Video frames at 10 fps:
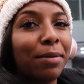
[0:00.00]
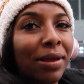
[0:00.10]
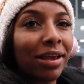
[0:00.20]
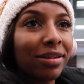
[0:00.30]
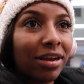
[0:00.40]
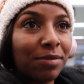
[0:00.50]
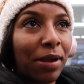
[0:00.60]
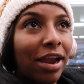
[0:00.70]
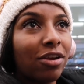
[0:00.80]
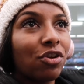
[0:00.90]
I'm like, is it because
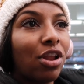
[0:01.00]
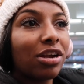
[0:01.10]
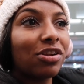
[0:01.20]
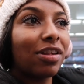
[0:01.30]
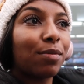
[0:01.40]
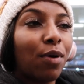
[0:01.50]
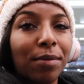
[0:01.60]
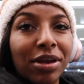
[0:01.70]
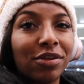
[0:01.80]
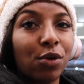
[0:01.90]
my hairs are long? She's like,
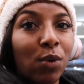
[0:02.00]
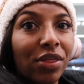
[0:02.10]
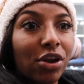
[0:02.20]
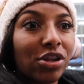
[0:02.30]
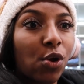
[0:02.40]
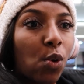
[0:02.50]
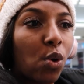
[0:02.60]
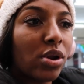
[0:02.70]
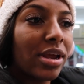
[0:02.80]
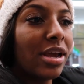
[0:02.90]
probably because the weather is
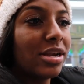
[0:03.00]
cold.